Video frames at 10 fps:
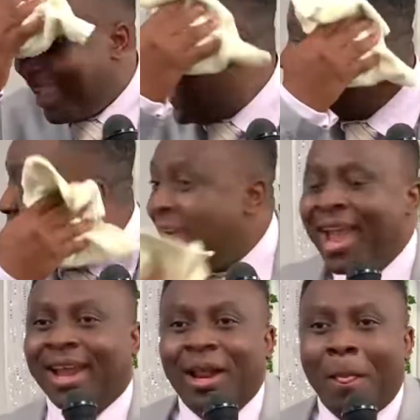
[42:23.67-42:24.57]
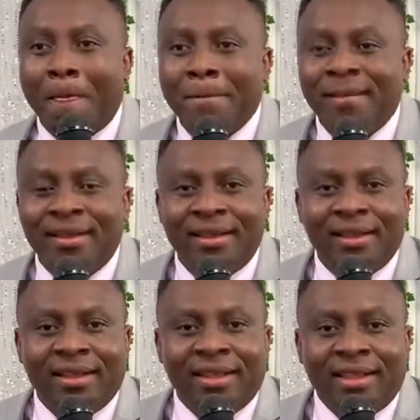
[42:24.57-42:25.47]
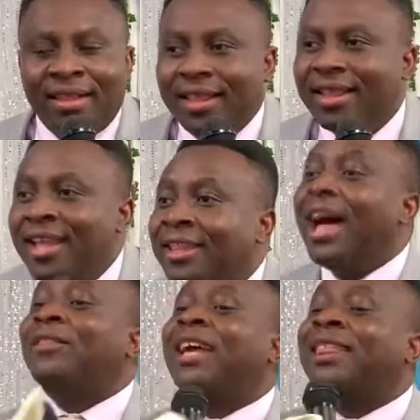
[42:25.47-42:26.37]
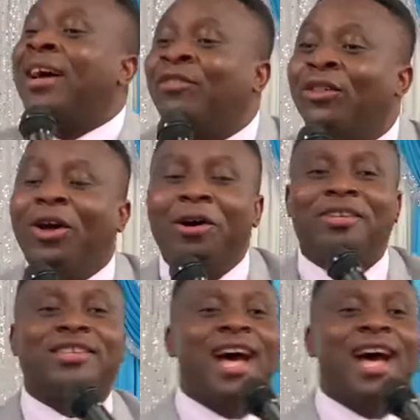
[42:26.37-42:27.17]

Amen. Amen. Now, the devil knows